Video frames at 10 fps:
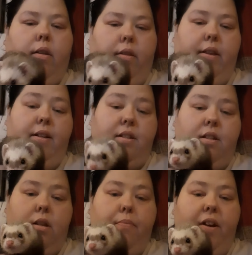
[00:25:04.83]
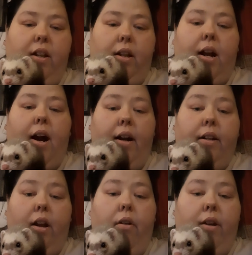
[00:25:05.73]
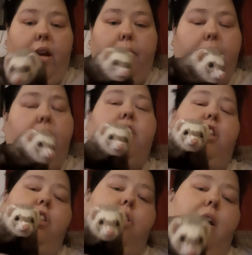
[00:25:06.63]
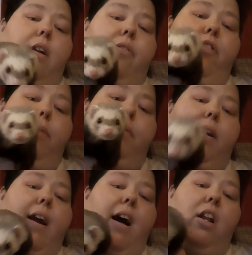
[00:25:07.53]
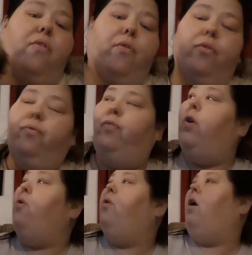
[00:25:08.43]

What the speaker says: This is the villain I had to go get because she's trying to flip the cat's food